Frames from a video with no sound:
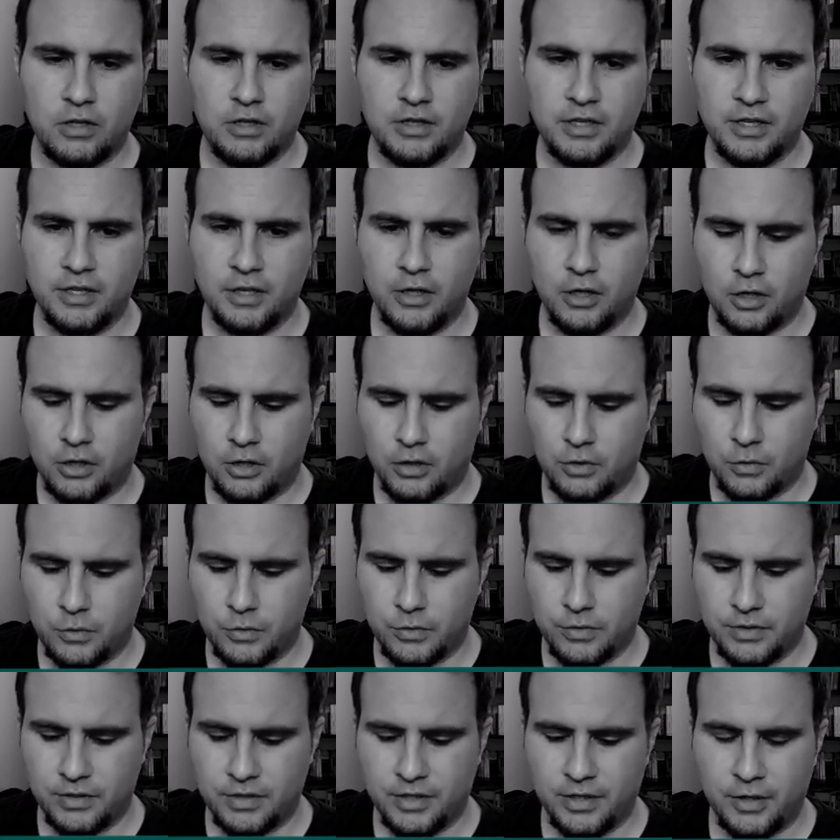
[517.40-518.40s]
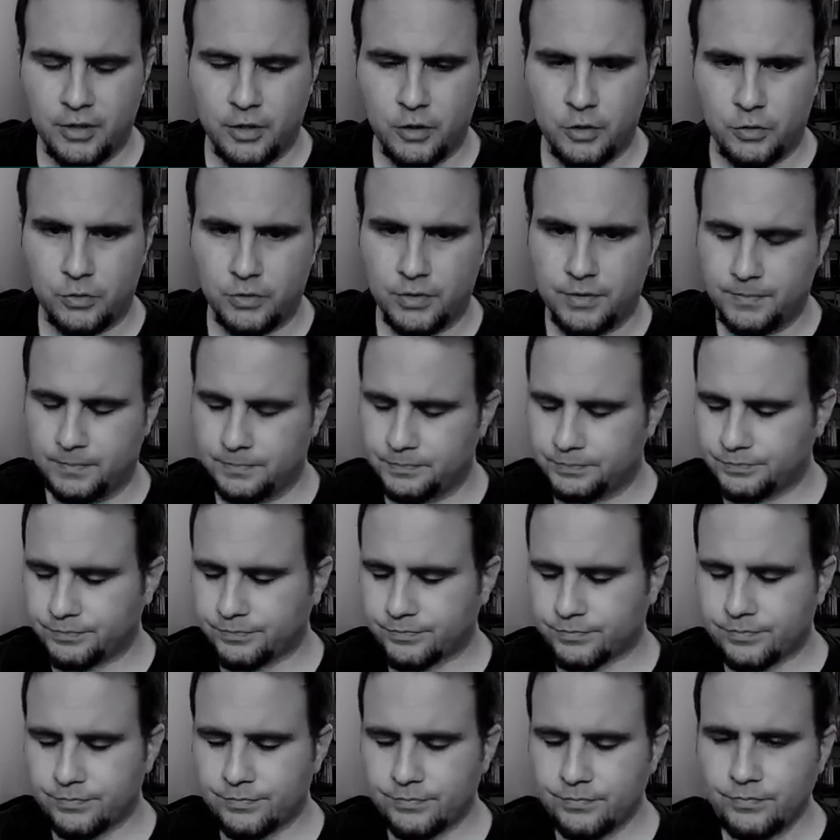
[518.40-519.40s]
the node
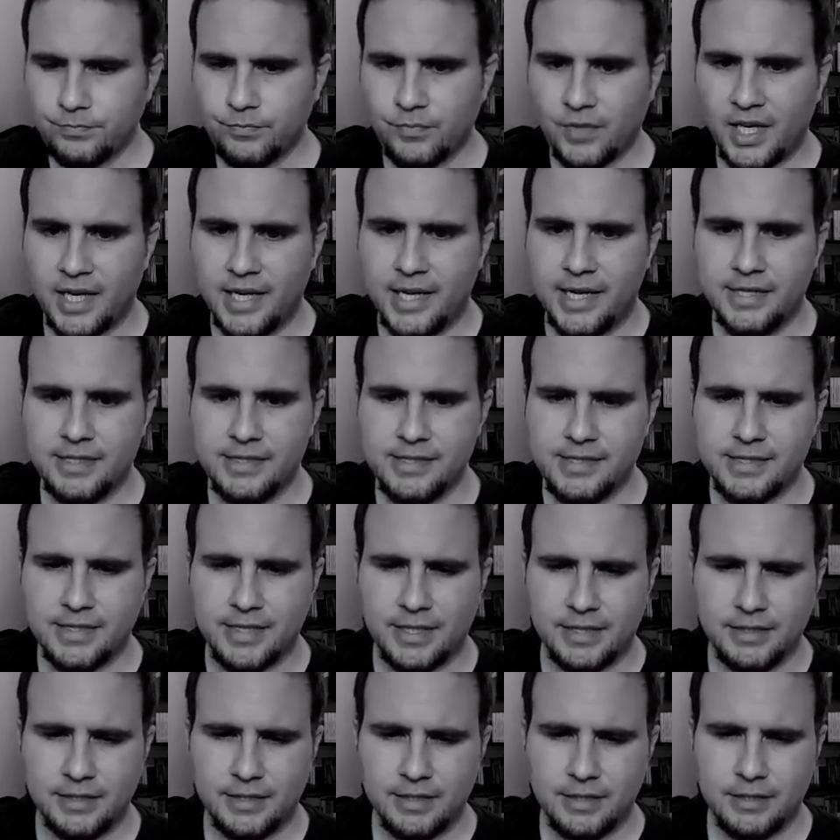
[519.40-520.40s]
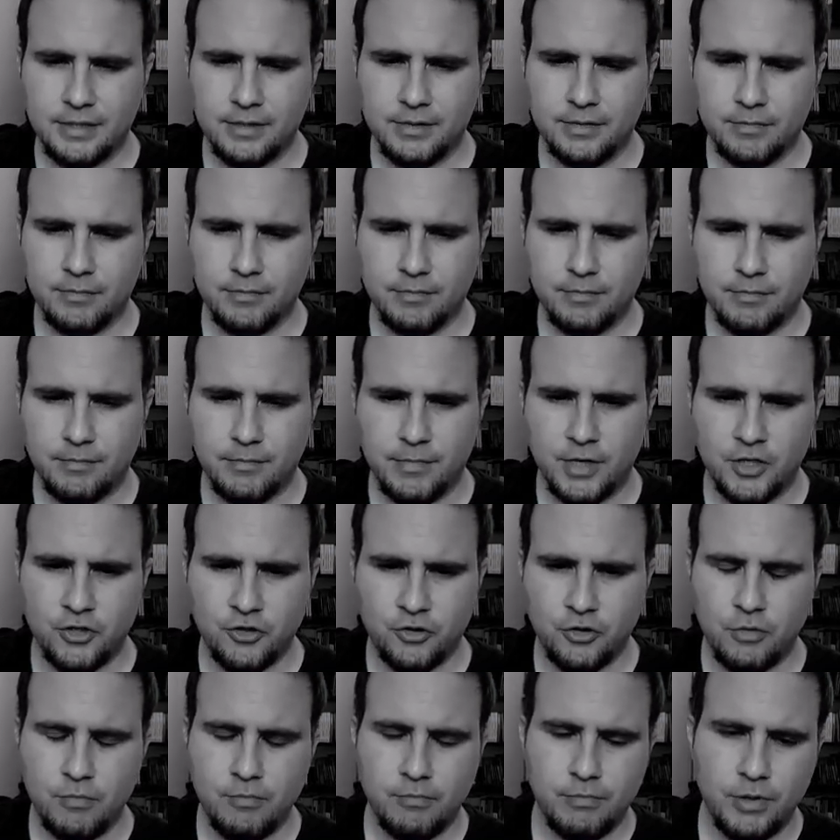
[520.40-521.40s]
add static mesh
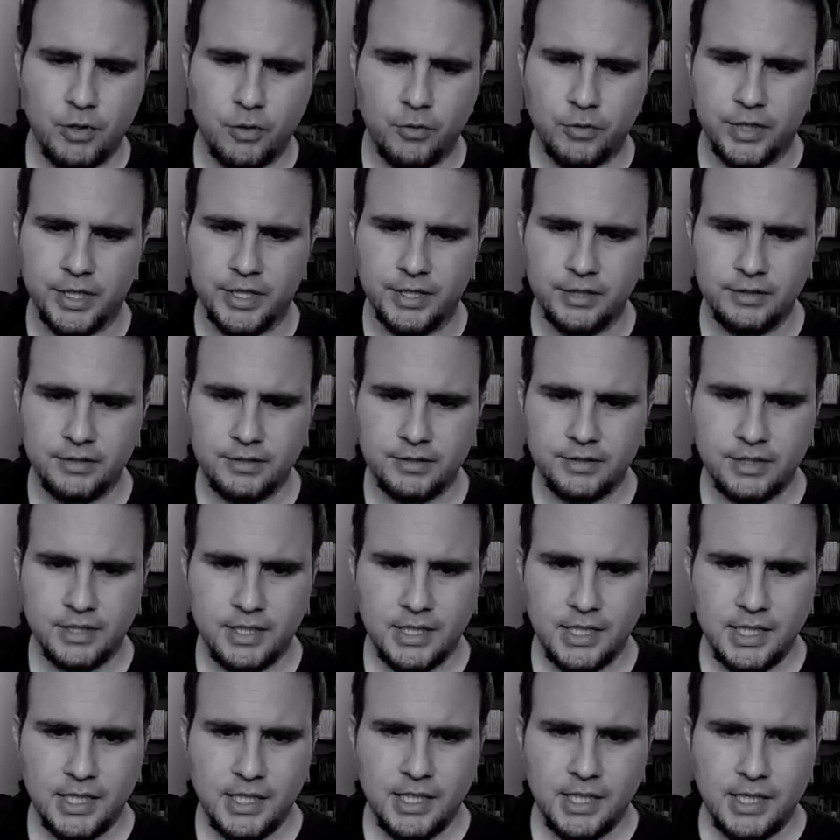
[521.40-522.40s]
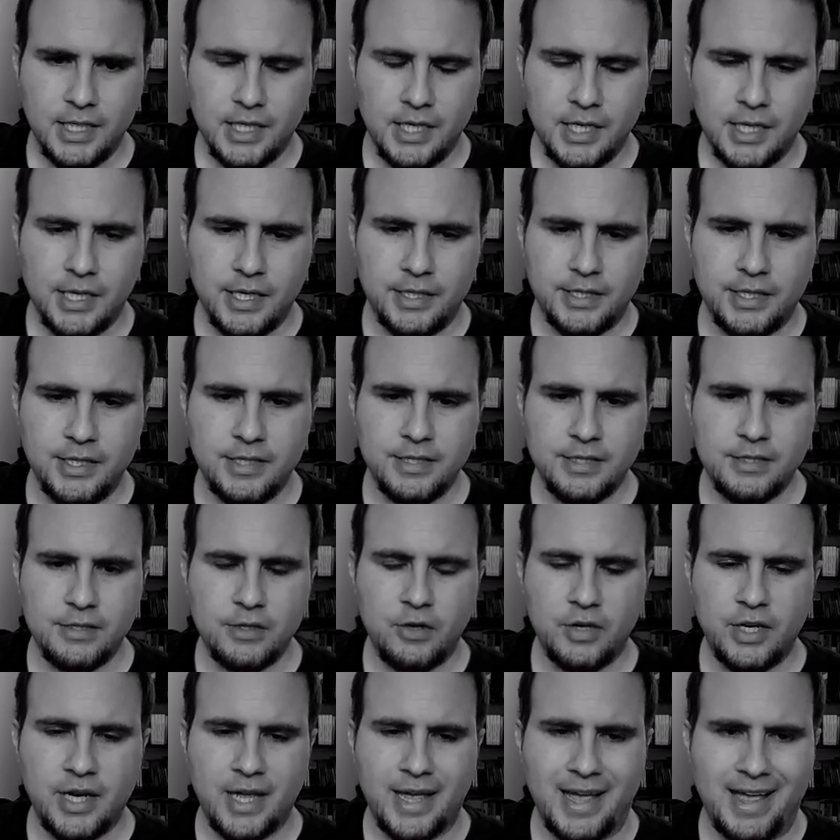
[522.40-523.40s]
component. This is
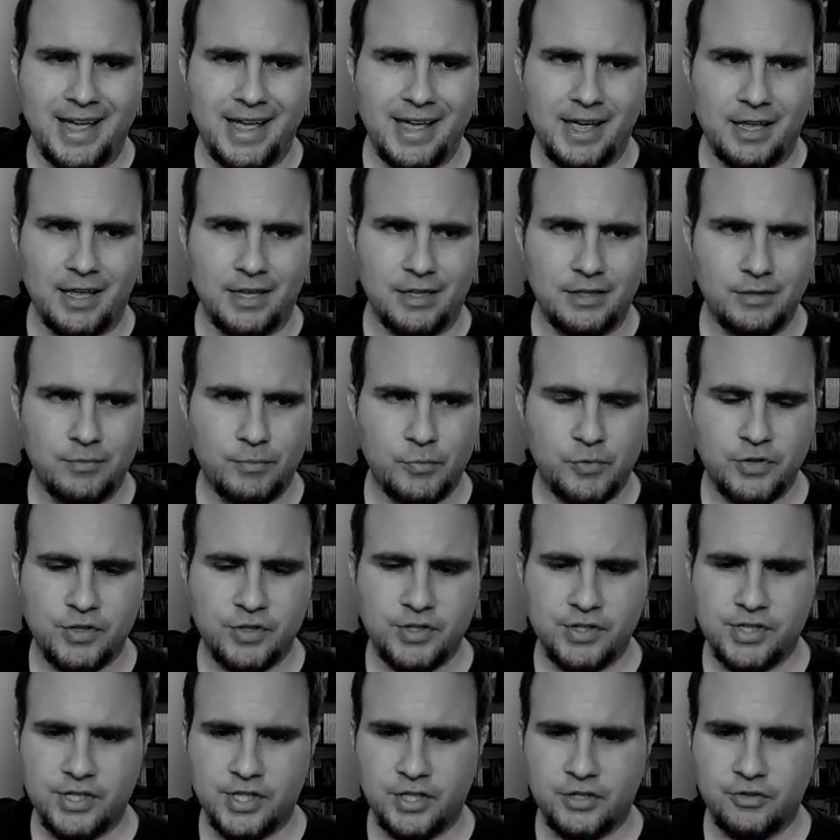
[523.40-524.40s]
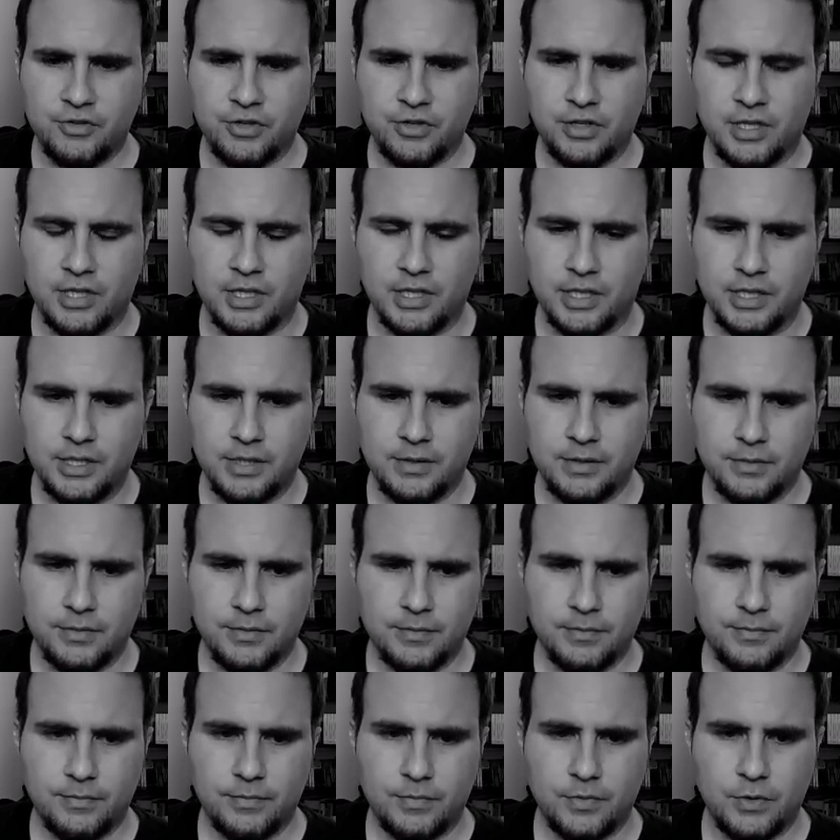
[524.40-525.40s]
going to add procedurally,
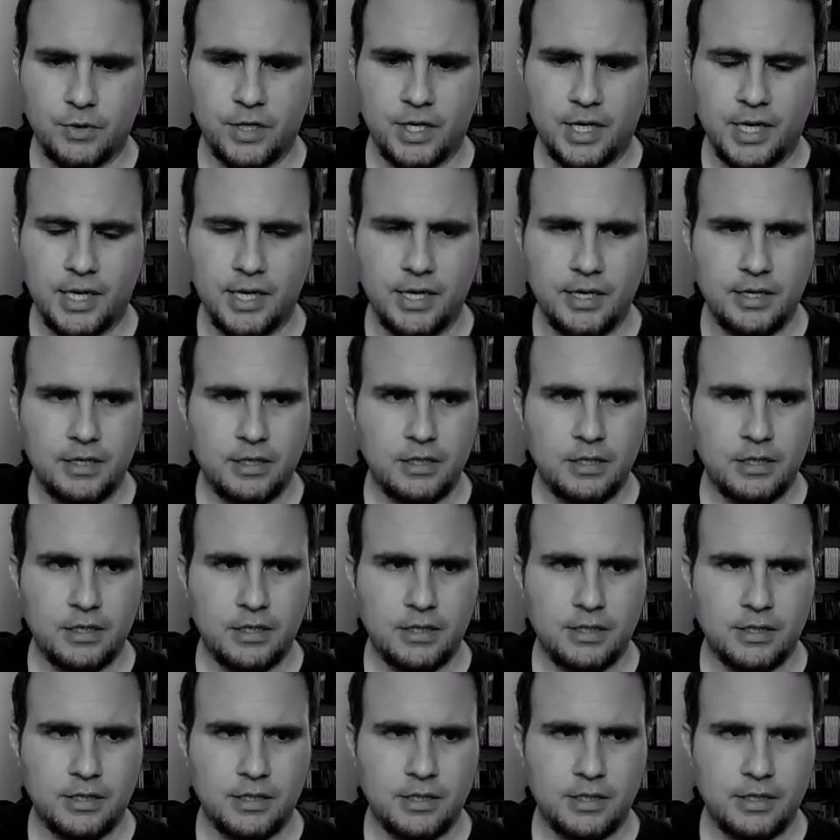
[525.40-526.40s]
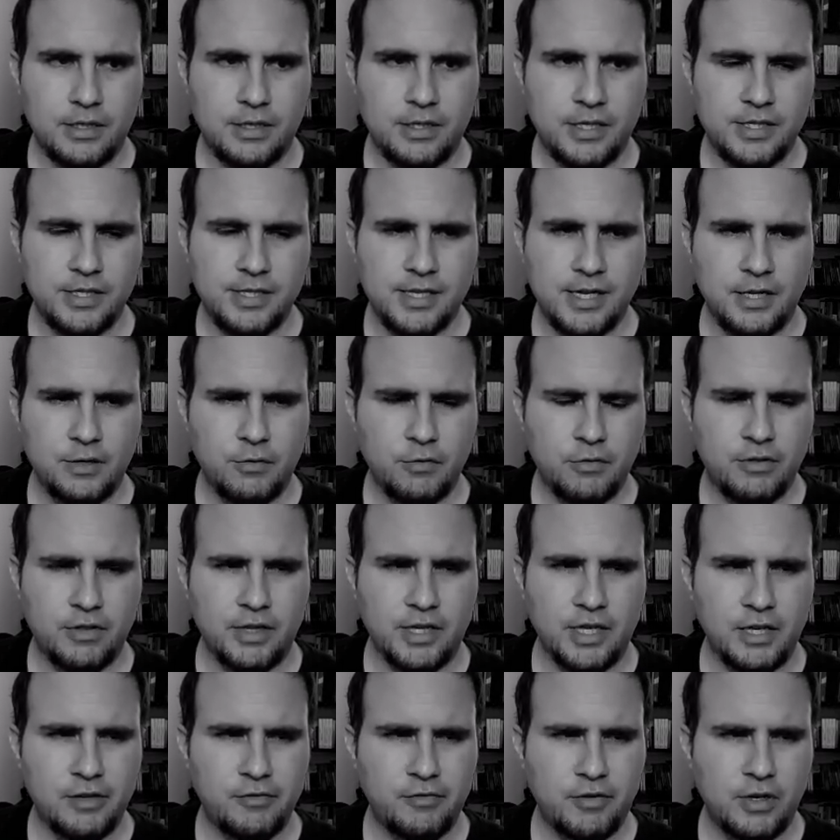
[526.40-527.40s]
okay, this kind of
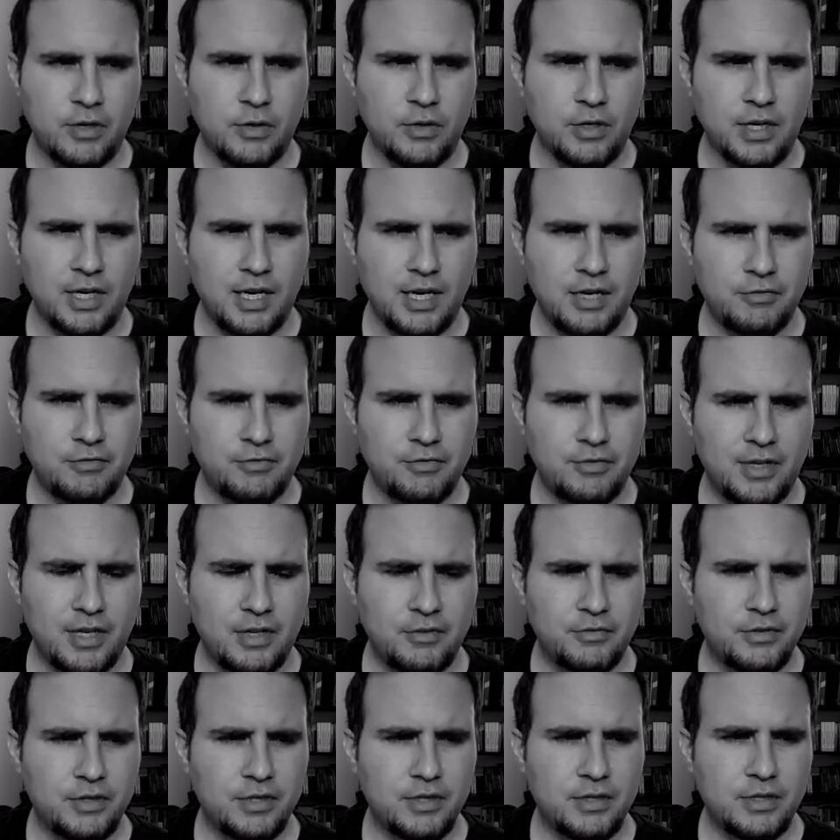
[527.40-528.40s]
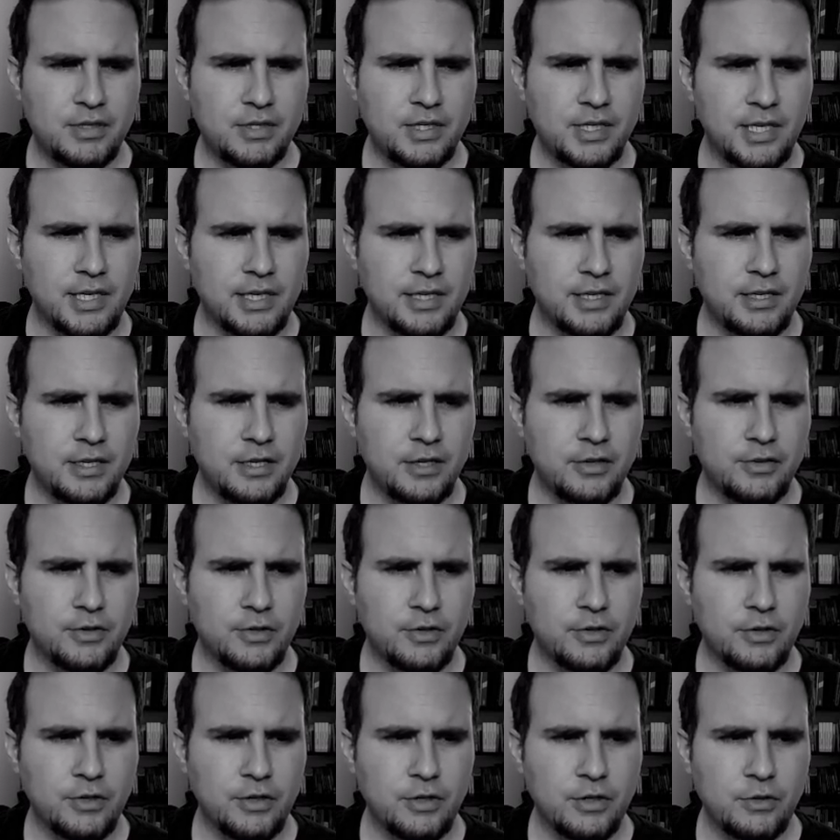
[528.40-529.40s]
thing. If I'm going to left click here and
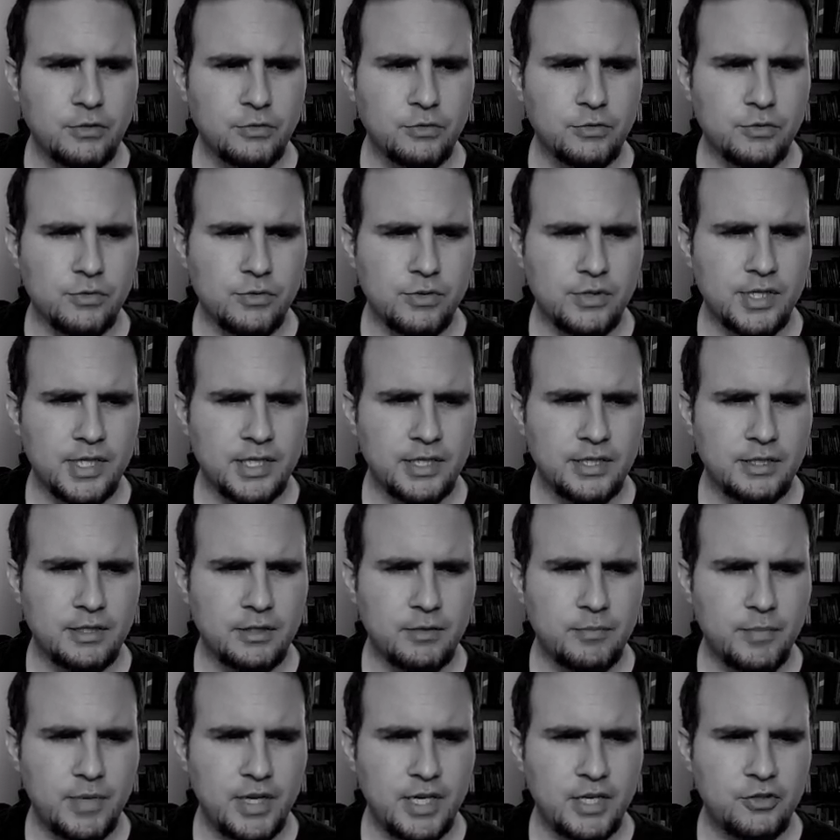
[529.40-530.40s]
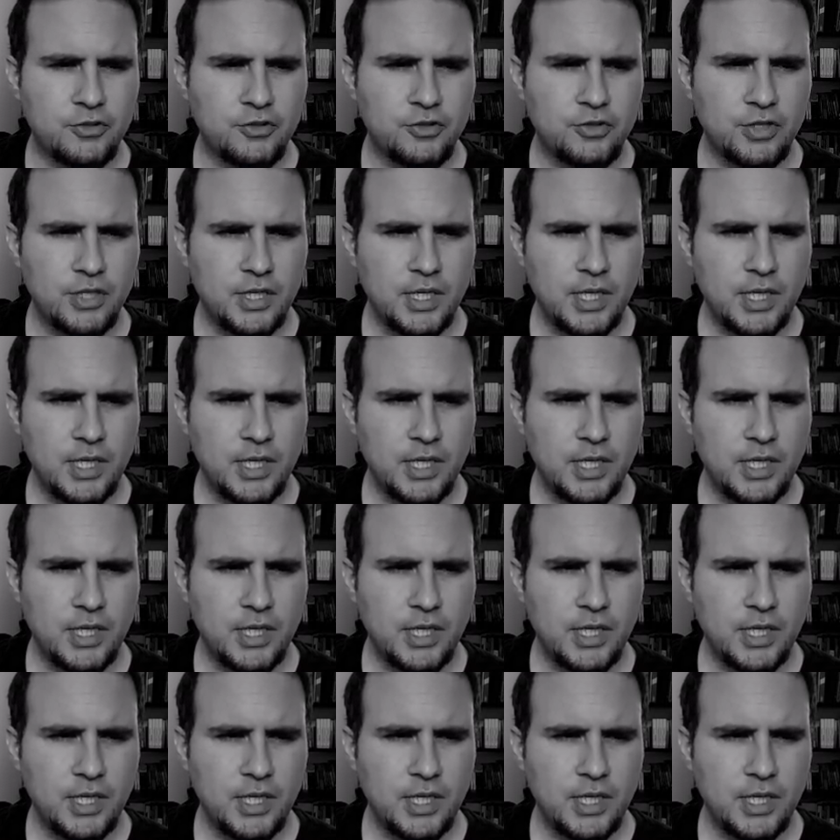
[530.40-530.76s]
going to go to static mesh,